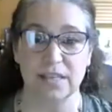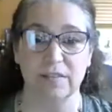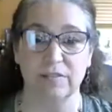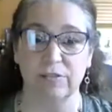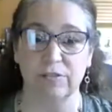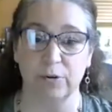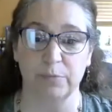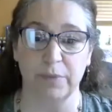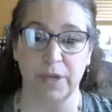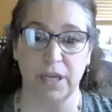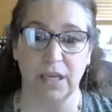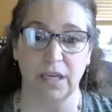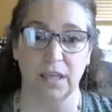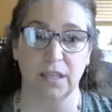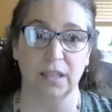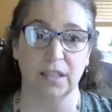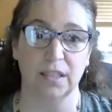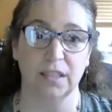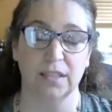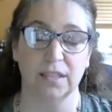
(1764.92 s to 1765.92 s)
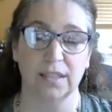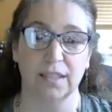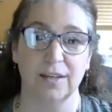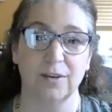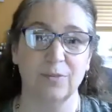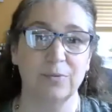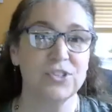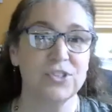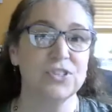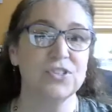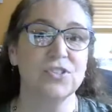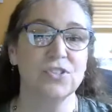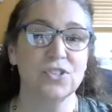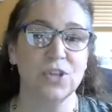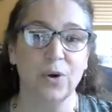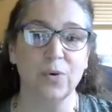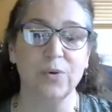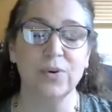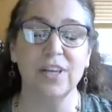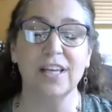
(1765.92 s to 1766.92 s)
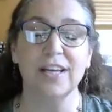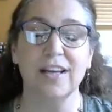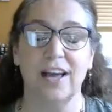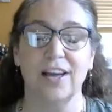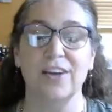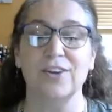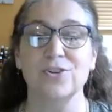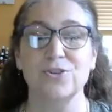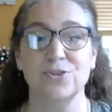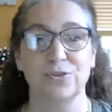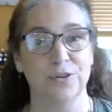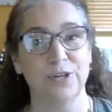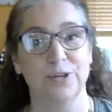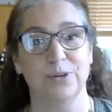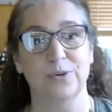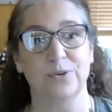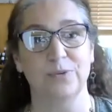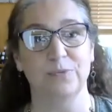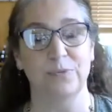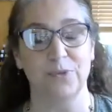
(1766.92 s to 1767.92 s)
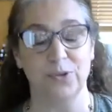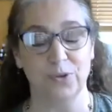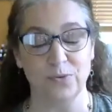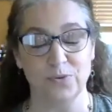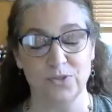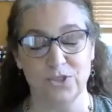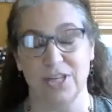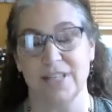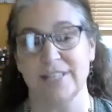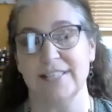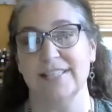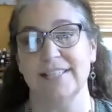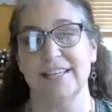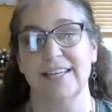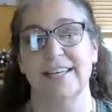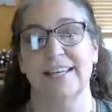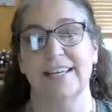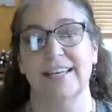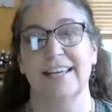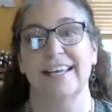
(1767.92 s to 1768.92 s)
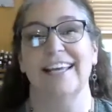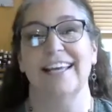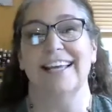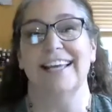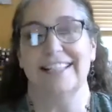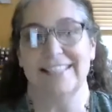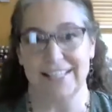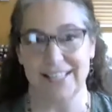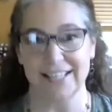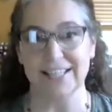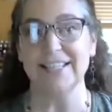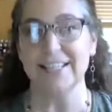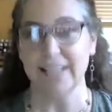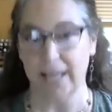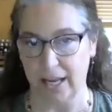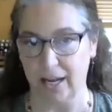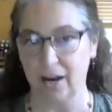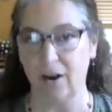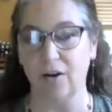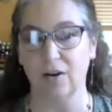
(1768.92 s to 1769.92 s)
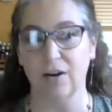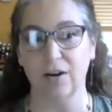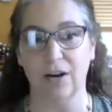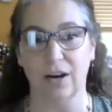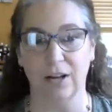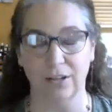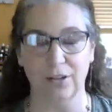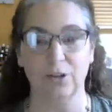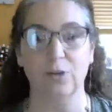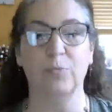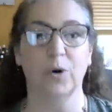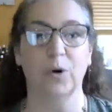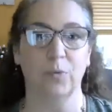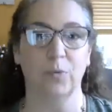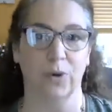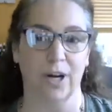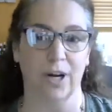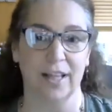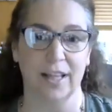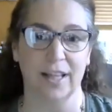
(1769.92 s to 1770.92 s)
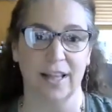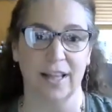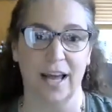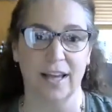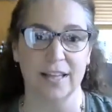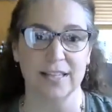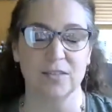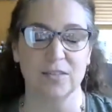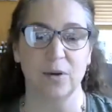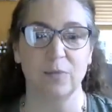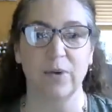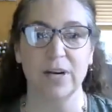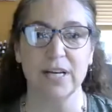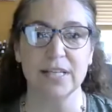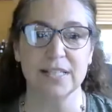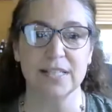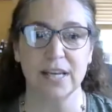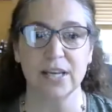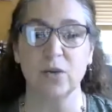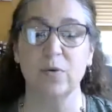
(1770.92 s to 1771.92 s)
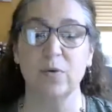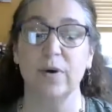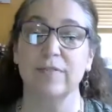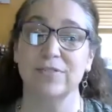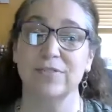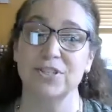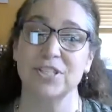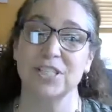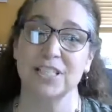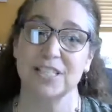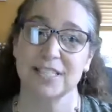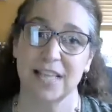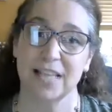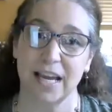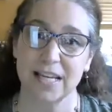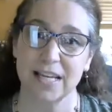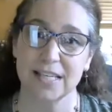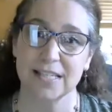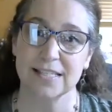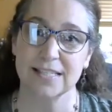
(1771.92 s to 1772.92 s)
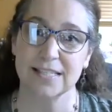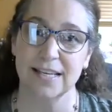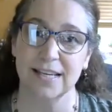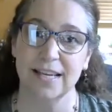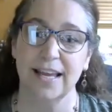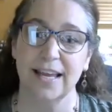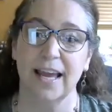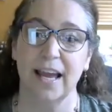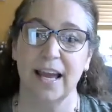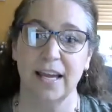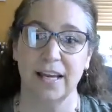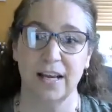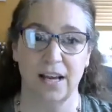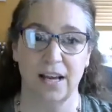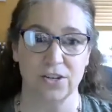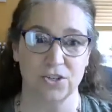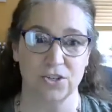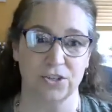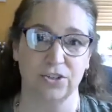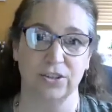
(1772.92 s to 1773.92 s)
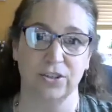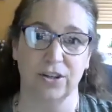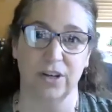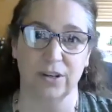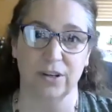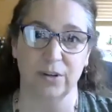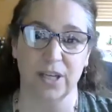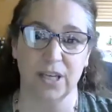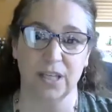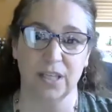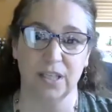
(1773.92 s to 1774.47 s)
for me, which is totally not true. It's going to take a little more work than that. So I want to set you up for success and not sugarcoat it.